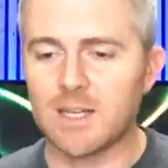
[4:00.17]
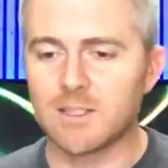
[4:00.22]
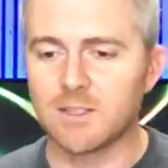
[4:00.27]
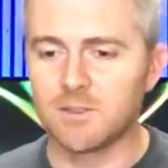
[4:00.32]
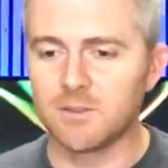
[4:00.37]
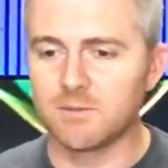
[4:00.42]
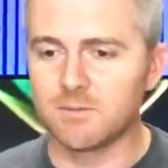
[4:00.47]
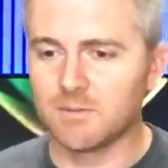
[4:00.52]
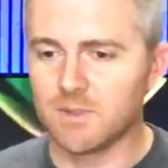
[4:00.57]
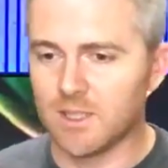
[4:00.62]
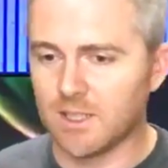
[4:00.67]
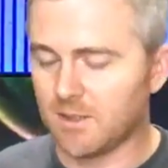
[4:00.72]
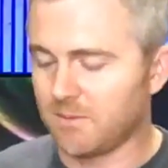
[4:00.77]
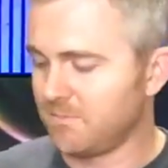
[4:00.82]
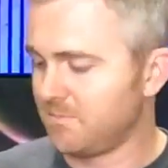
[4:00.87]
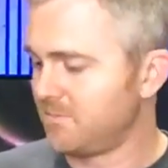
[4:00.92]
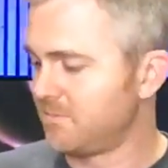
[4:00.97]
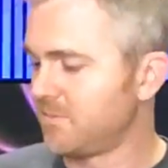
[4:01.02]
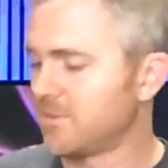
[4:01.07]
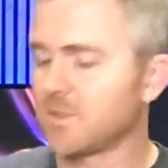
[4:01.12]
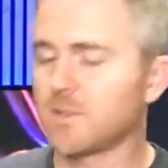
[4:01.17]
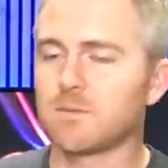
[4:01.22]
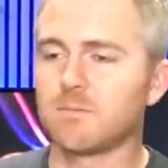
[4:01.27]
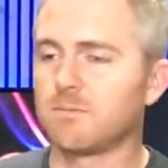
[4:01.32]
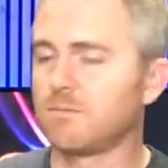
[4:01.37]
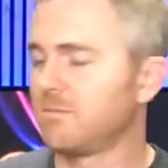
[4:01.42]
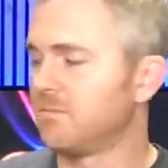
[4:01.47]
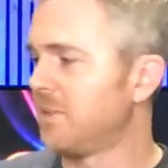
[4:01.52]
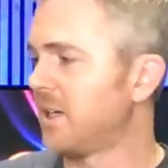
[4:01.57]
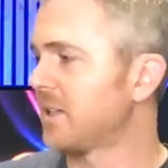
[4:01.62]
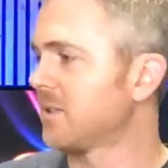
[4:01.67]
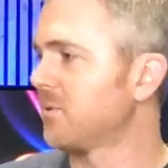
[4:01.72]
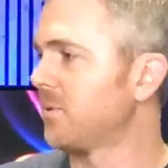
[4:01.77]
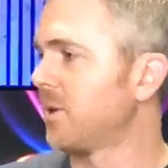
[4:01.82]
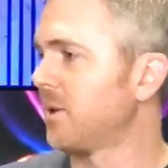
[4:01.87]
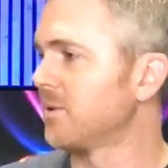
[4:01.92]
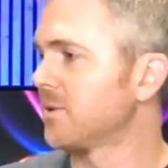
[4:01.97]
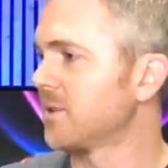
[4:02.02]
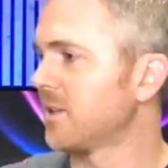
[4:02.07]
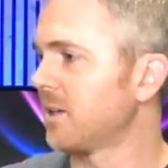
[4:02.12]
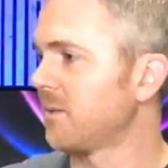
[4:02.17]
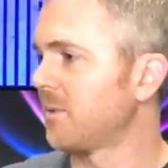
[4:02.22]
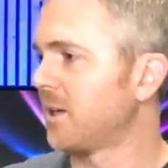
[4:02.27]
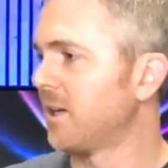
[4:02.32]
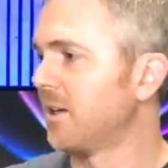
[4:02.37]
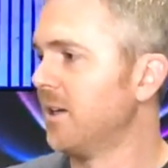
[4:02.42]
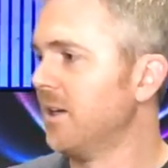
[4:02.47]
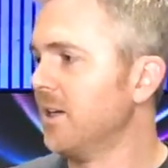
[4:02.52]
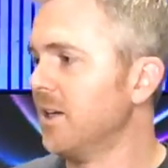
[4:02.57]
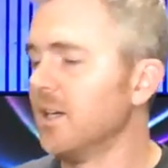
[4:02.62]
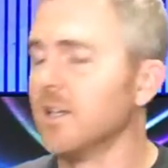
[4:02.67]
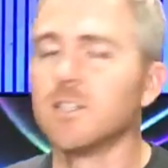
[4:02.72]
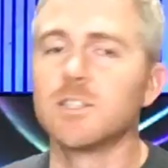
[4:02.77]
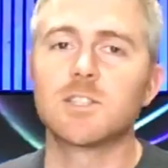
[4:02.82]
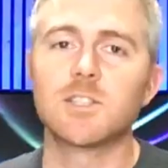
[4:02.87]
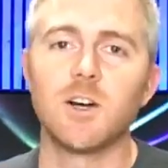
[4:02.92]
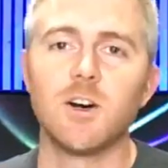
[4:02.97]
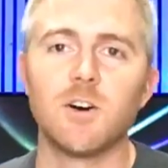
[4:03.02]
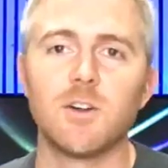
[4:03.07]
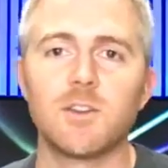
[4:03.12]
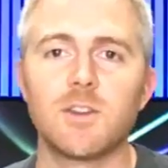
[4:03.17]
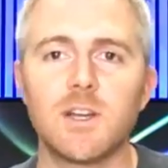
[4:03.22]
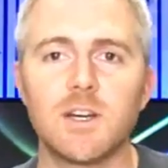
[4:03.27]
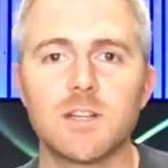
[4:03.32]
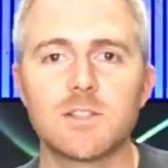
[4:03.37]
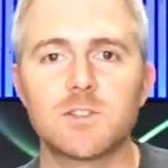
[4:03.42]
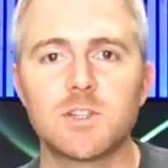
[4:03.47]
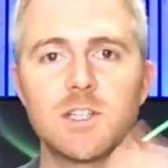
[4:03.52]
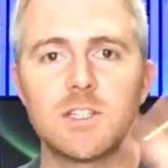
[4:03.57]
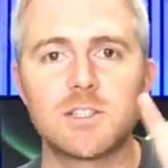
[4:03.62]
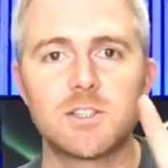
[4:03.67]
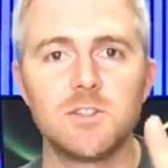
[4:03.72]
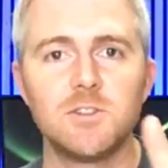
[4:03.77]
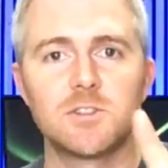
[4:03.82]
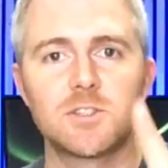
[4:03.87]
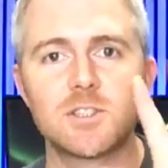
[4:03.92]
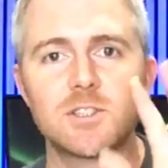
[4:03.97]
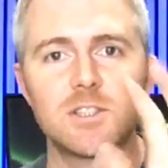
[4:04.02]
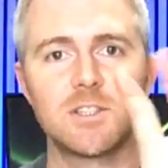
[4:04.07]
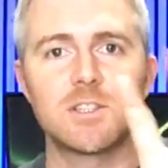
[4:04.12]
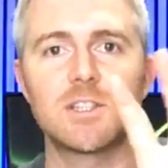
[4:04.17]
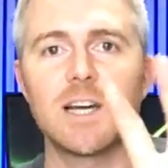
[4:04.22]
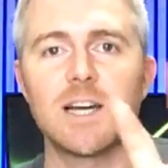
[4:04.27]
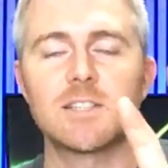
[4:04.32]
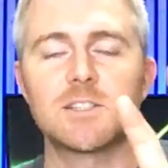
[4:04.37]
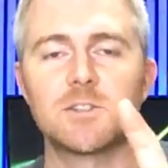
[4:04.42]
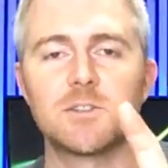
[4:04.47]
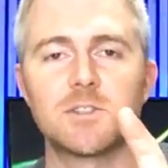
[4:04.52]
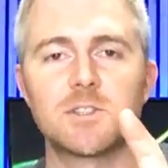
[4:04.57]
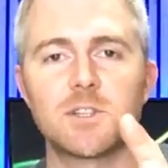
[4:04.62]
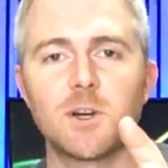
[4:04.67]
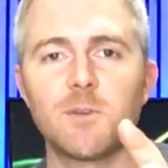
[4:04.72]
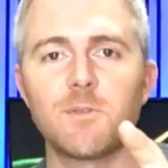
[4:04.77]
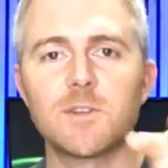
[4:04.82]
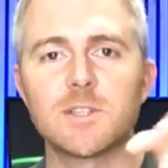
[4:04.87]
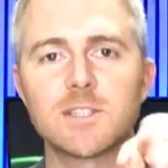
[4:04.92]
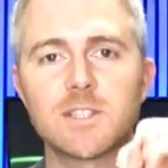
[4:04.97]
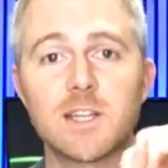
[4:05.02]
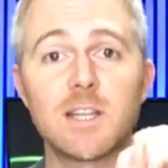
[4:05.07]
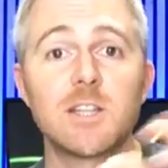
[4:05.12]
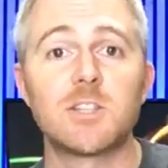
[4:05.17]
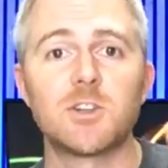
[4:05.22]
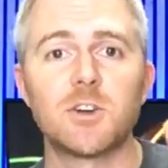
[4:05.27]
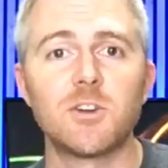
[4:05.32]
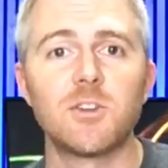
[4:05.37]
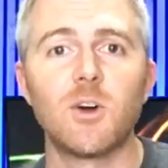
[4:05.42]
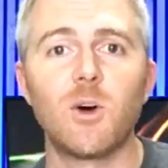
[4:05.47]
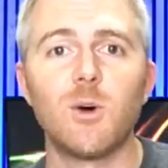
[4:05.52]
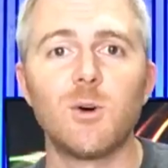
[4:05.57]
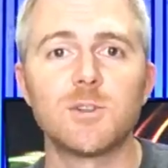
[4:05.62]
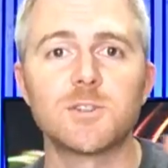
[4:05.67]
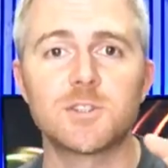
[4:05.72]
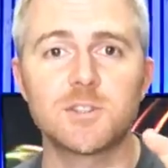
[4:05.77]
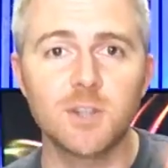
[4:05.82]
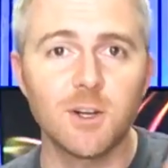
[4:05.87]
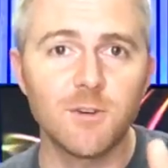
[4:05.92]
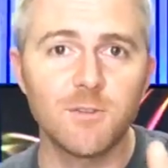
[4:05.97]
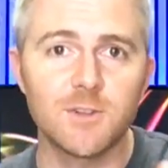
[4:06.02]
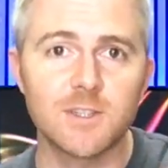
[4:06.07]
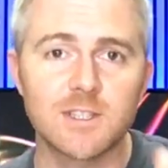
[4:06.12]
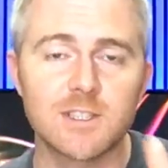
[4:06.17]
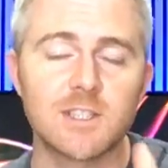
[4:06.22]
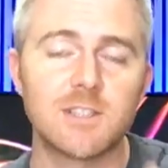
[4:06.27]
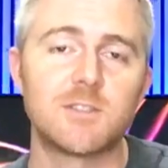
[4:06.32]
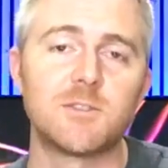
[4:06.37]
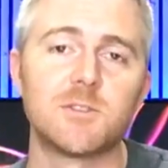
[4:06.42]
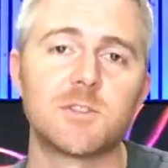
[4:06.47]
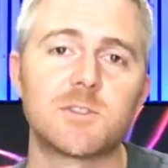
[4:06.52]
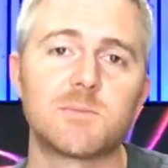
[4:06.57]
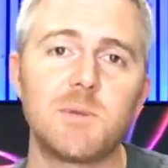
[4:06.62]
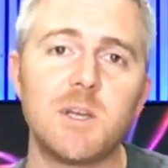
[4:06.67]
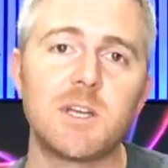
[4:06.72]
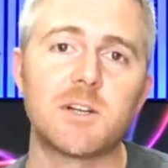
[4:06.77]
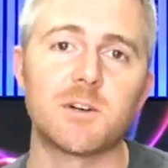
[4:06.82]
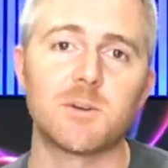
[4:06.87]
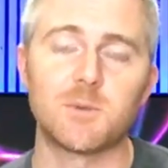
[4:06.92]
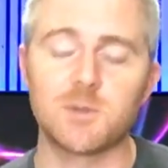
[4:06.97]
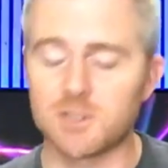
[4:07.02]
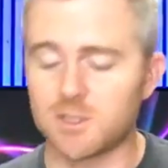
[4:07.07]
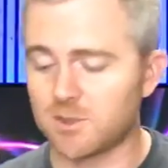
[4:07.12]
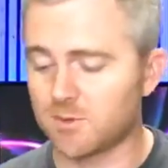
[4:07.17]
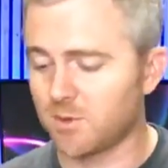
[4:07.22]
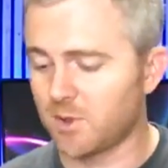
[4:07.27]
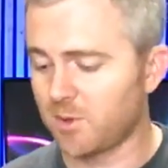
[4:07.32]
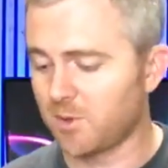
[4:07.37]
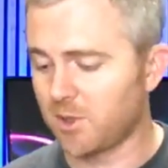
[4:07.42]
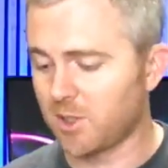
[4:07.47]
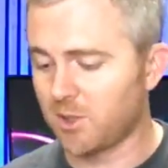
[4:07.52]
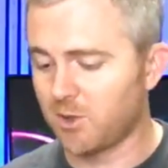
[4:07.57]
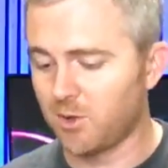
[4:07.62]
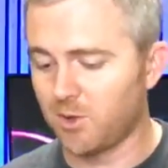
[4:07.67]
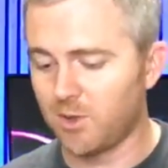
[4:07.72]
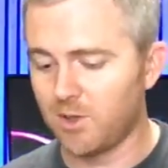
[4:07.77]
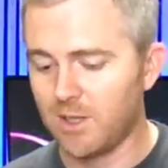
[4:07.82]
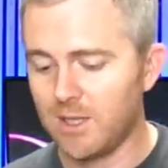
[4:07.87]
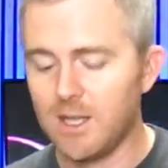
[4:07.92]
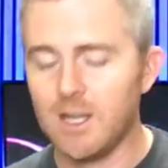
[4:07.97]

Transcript: to um, back to what I was talking about. So the transducers you attach to a surface, and they turn the whole surface into a speaker, which is really, really cool.